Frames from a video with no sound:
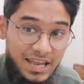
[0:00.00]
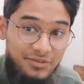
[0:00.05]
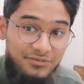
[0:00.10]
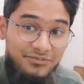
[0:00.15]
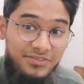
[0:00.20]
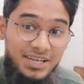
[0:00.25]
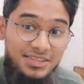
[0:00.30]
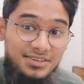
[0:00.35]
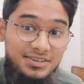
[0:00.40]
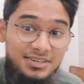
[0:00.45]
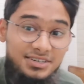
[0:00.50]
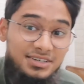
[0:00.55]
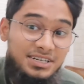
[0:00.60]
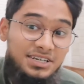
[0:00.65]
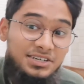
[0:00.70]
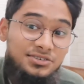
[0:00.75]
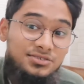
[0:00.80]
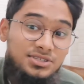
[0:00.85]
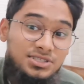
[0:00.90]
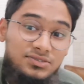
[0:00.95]
And
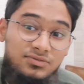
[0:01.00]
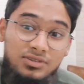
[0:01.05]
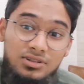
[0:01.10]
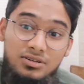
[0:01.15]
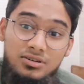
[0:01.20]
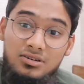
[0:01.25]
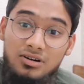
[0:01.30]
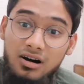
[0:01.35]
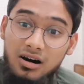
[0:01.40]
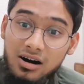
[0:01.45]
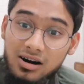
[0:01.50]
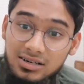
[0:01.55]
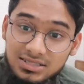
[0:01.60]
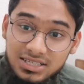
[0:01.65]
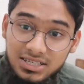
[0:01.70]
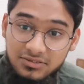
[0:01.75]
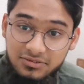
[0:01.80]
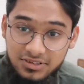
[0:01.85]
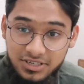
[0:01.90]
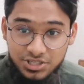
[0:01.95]
whether interest will
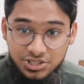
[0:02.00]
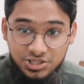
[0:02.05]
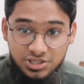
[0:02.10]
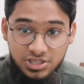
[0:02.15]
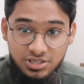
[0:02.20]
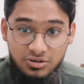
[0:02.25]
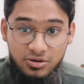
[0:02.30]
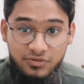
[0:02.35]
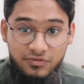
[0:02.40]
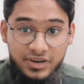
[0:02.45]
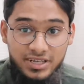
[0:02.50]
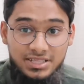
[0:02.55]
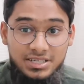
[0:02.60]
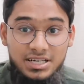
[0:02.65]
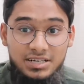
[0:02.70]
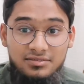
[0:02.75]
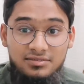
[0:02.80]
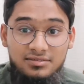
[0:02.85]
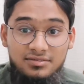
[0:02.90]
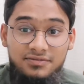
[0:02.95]
cause inflation or
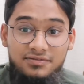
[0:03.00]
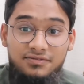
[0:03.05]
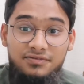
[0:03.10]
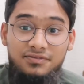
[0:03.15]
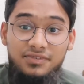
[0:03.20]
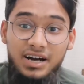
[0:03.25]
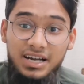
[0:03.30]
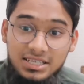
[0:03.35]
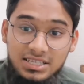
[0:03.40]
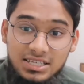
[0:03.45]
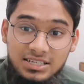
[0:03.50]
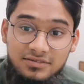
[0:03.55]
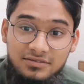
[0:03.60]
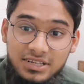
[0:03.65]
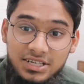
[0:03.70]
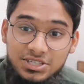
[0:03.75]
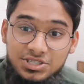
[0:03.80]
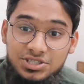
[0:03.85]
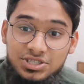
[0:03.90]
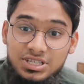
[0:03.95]
whether it will fight
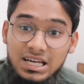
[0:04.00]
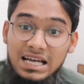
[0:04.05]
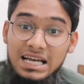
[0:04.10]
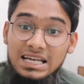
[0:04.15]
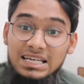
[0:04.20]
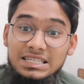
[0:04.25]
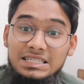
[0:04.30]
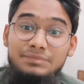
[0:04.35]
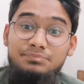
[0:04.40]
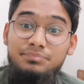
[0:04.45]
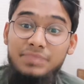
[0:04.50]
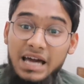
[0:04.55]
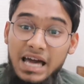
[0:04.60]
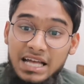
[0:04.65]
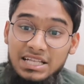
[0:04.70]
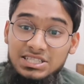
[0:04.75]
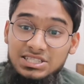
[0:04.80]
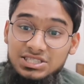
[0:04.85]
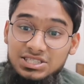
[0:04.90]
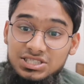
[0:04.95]
inflation
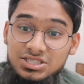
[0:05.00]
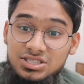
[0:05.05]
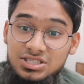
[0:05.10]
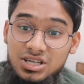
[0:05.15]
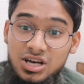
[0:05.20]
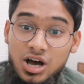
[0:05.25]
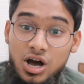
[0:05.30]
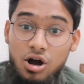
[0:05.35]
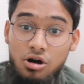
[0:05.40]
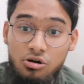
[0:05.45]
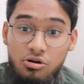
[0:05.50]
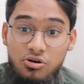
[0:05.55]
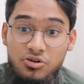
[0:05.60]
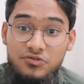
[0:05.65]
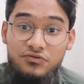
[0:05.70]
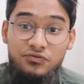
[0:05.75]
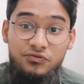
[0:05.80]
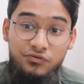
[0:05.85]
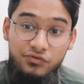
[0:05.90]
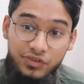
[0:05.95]
depends
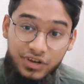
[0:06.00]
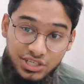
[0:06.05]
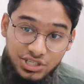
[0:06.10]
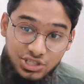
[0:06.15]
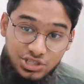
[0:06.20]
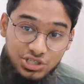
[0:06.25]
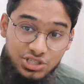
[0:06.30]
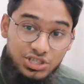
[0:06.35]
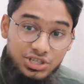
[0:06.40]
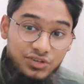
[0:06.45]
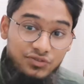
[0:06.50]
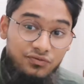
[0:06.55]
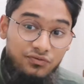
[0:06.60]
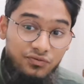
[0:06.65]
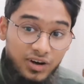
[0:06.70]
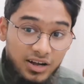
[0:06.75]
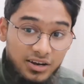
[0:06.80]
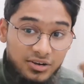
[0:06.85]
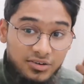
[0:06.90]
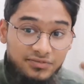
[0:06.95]
on which
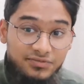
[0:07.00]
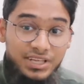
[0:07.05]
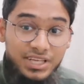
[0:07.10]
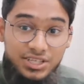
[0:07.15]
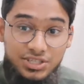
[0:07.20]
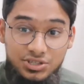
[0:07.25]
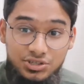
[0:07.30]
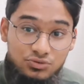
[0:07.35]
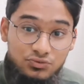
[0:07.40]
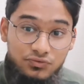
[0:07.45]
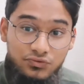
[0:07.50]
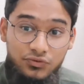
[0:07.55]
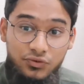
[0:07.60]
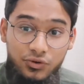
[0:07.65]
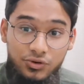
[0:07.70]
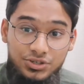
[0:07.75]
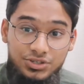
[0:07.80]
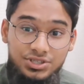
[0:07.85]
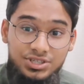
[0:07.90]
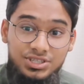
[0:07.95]
one of these two
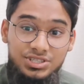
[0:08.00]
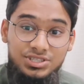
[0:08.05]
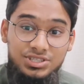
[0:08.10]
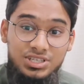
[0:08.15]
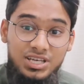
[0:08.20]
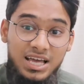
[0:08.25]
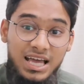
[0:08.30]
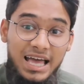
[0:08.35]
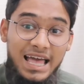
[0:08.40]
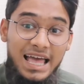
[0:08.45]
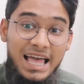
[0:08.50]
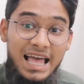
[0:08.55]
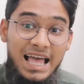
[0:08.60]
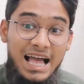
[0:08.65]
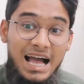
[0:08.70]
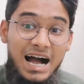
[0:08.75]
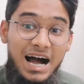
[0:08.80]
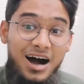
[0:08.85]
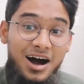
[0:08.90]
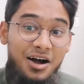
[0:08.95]
forces
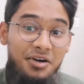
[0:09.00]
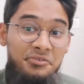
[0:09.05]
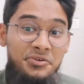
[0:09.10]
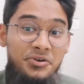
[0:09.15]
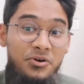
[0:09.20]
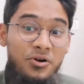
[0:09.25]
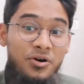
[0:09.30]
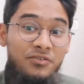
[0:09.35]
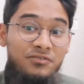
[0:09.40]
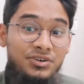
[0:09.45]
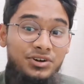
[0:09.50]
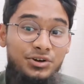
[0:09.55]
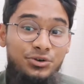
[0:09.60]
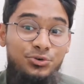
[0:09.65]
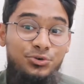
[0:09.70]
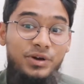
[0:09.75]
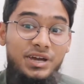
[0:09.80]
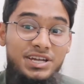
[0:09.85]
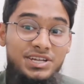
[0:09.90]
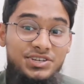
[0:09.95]
are of a
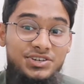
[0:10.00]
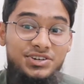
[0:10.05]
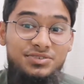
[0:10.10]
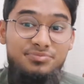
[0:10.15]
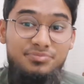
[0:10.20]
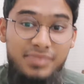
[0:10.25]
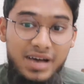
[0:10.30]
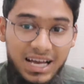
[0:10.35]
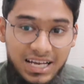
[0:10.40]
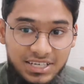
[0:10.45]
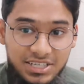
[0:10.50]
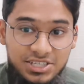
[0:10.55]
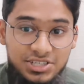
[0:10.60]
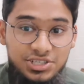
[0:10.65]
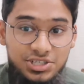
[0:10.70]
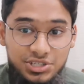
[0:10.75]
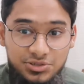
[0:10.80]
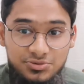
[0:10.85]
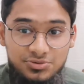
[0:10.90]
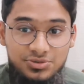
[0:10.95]
greater
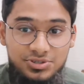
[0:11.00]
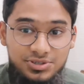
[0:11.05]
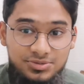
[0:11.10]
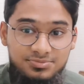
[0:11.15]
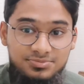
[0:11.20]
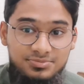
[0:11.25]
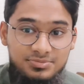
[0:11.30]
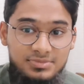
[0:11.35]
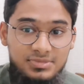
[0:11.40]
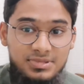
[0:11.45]
magnitude.